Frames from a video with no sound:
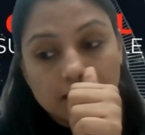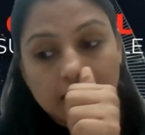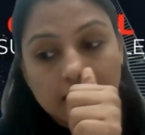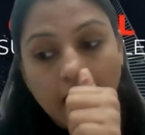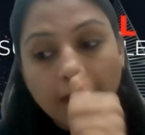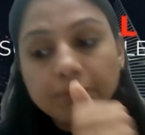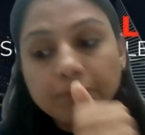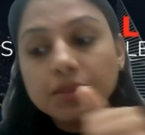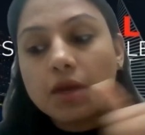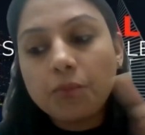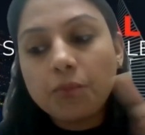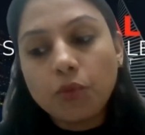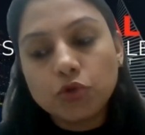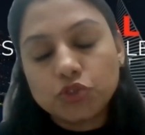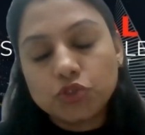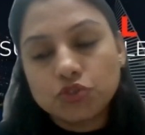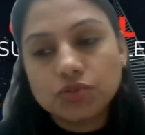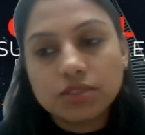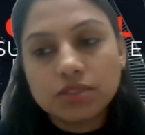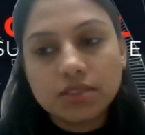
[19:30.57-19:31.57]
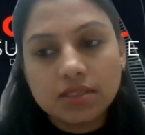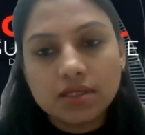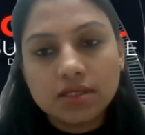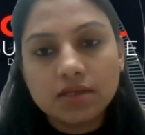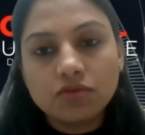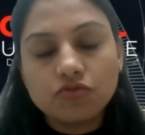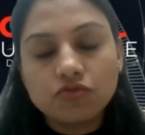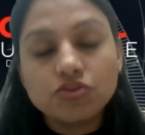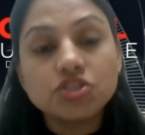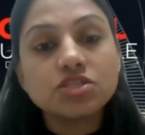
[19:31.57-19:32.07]
tap the
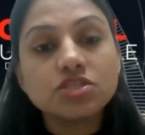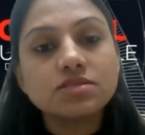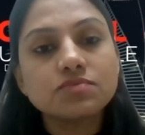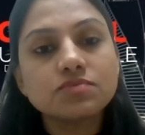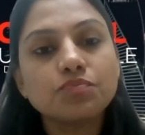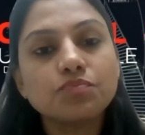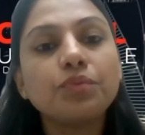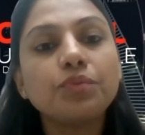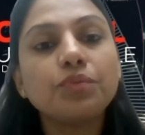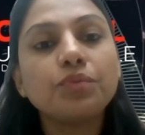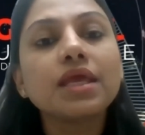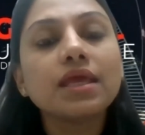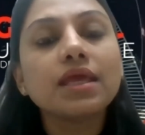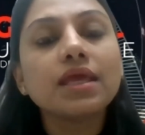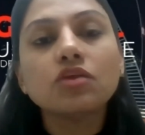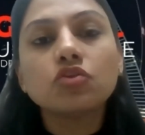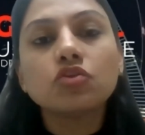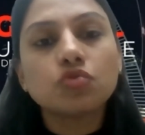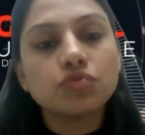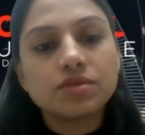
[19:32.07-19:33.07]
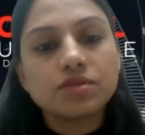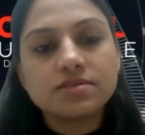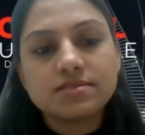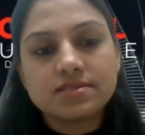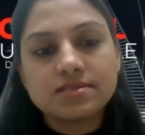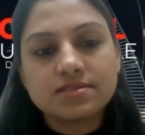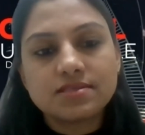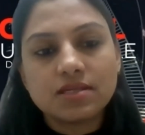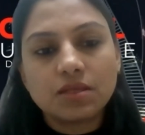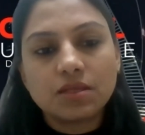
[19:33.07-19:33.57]
opportunity which is bringing through
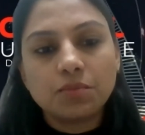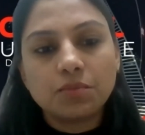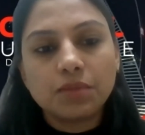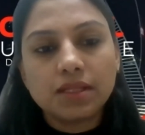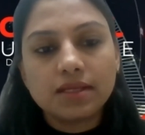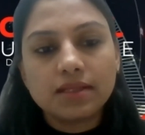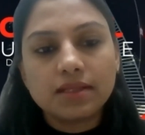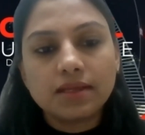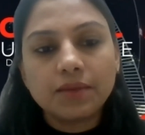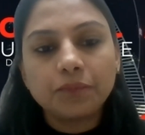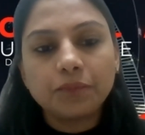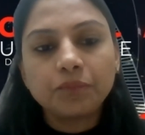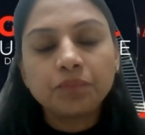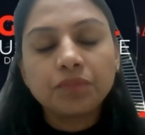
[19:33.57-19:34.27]
this sustainability.